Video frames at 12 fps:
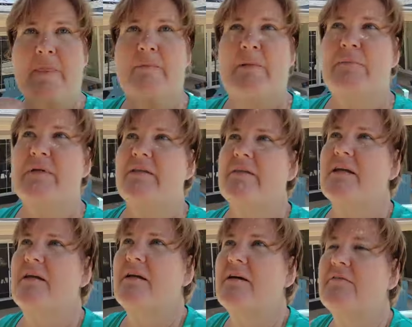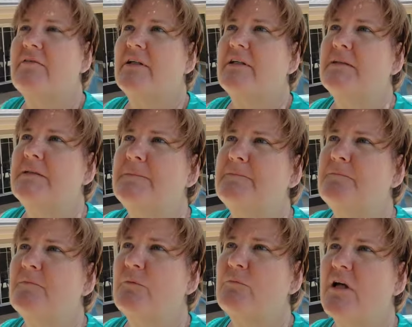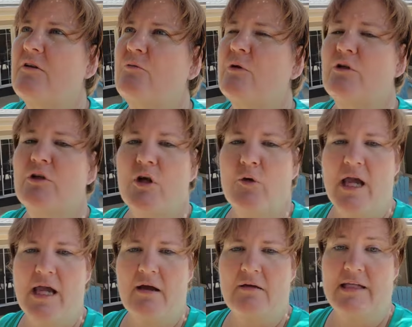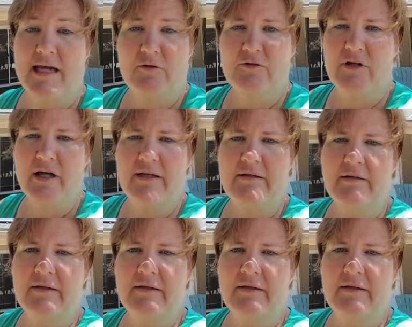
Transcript: made me think of uh, sometimes we look okay on the outside,